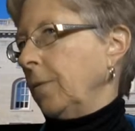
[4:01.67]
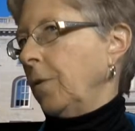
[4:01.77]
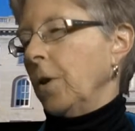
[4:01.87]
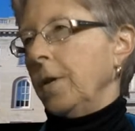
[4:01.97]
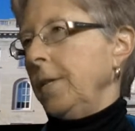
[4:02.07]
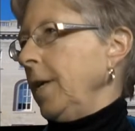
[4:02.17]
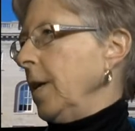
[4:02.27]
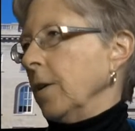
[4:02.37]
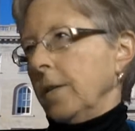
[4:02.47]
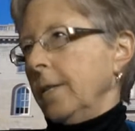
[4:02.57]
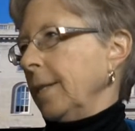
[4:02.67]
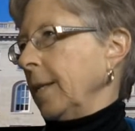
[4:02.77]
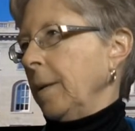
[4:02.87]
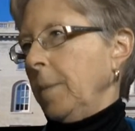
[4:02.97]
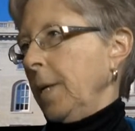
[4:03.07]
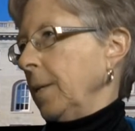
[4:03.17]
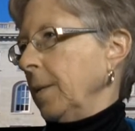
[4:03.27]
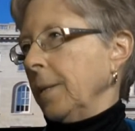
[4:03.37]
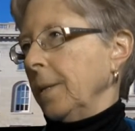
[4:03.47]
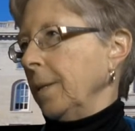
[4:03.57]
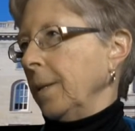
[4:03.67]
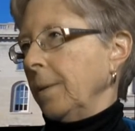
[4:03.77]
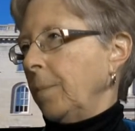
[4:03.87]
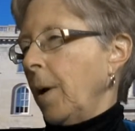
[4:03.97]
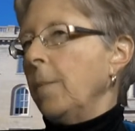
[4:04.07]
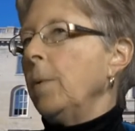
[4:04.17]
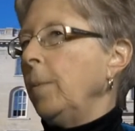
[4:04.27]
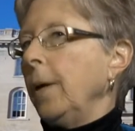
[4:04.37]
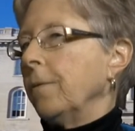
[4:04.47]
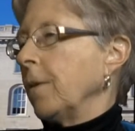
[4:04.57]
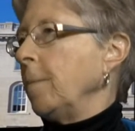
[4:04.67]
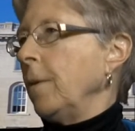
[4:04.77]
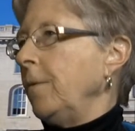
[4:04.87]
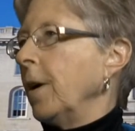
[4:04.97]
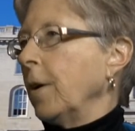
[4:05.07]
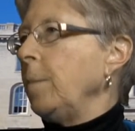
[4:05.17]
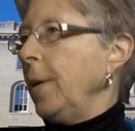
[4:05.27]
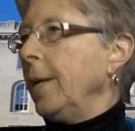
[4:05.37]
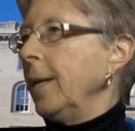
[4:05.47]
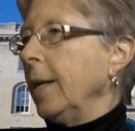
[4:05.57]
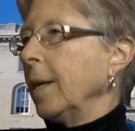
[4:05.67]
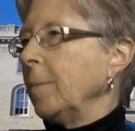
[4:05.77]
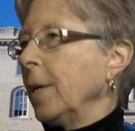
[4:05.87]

For years. Probably from the very beginning,